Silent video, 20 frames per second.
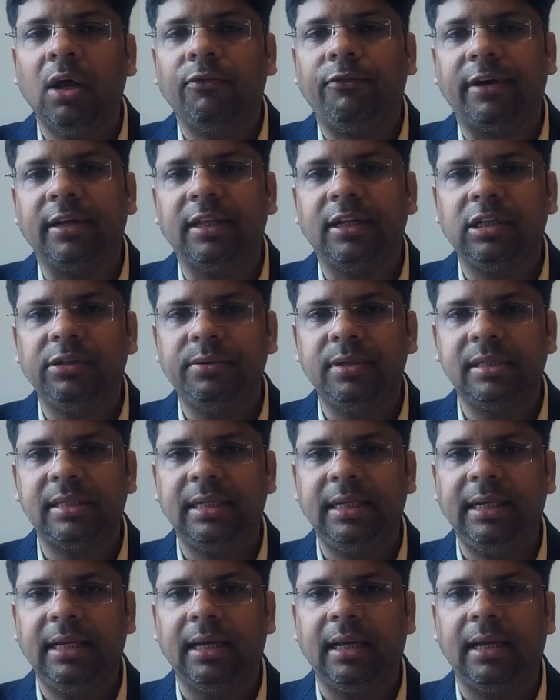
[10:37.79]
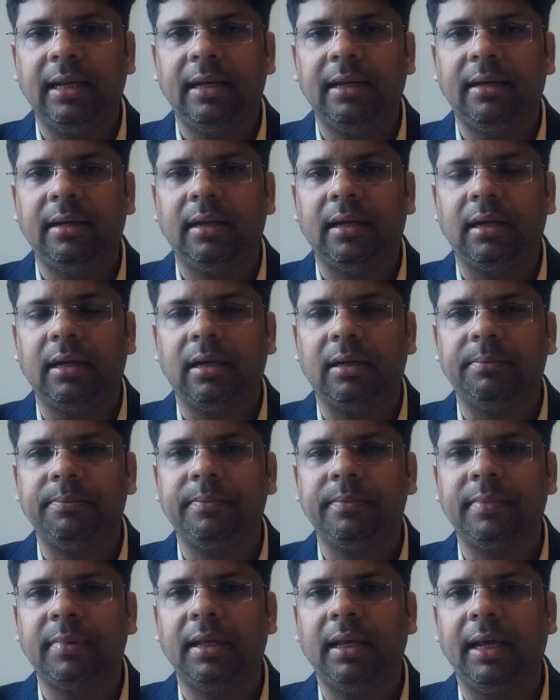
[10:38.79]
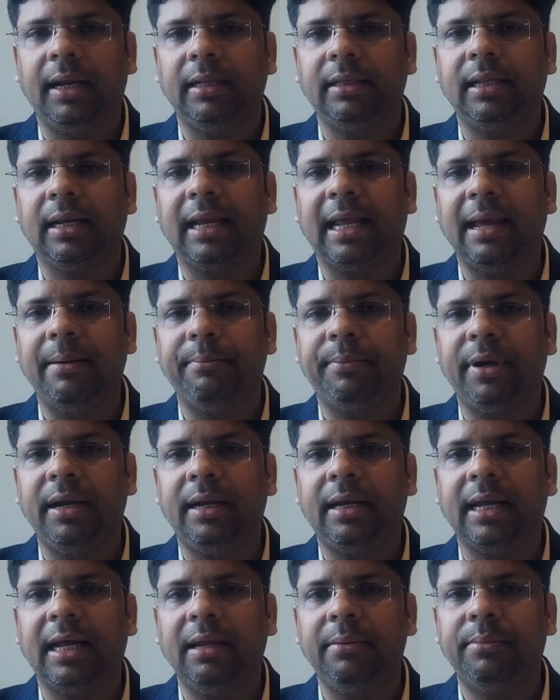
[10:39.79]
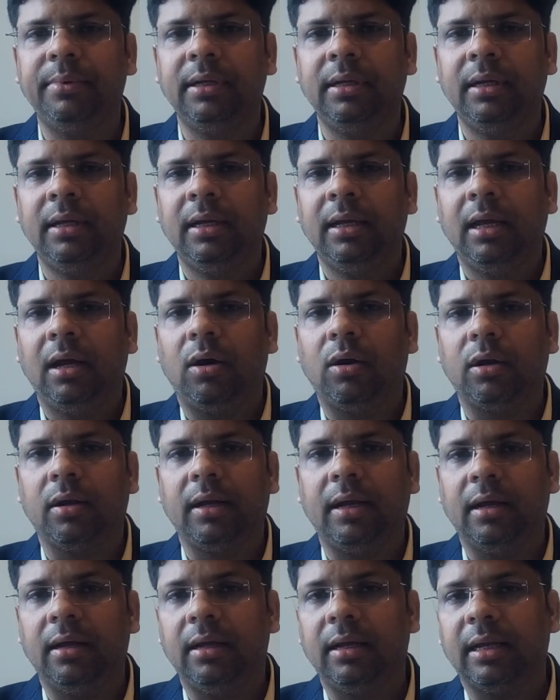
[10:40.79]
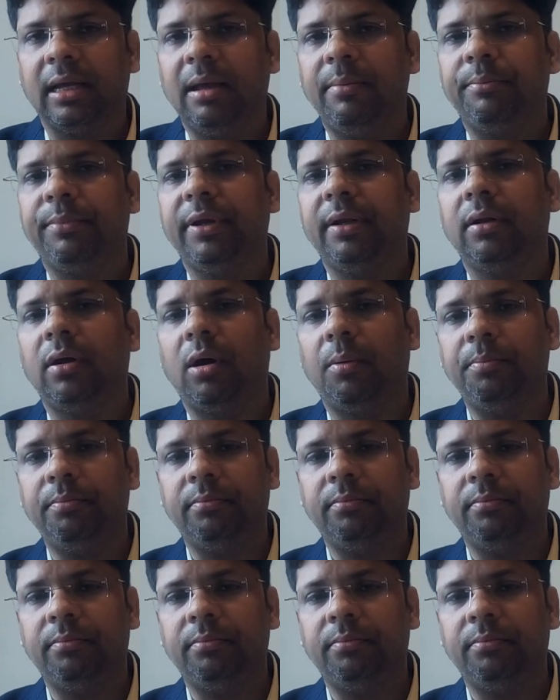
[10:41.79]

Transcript: Further you will see another campaign type or a campaign